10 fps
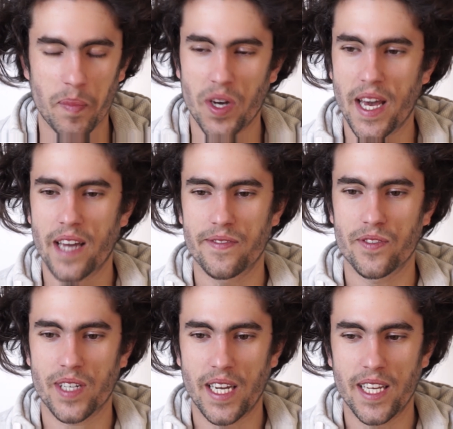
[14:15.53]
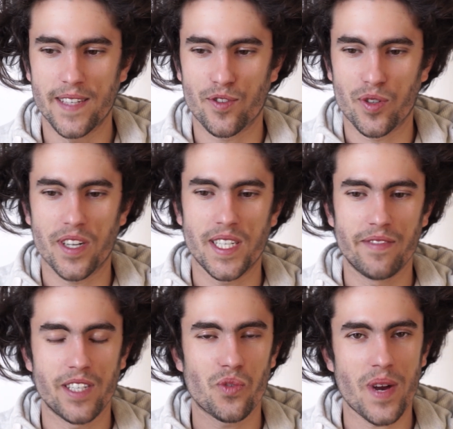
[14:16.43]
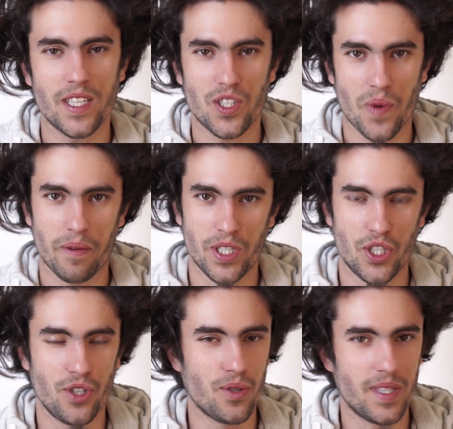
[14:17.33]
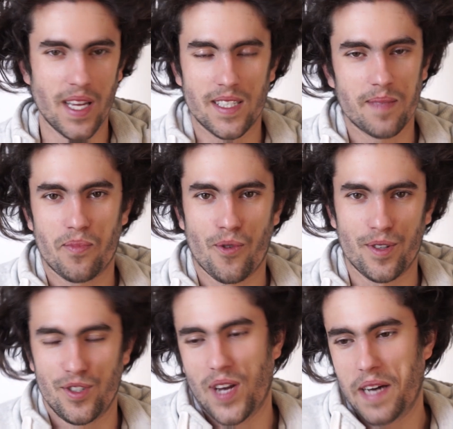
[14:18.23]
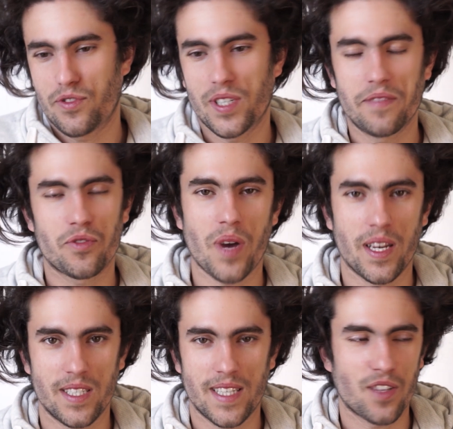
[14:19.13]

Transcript: I'm not advocating for not giving credits where it's due. That's important. You have to give credits.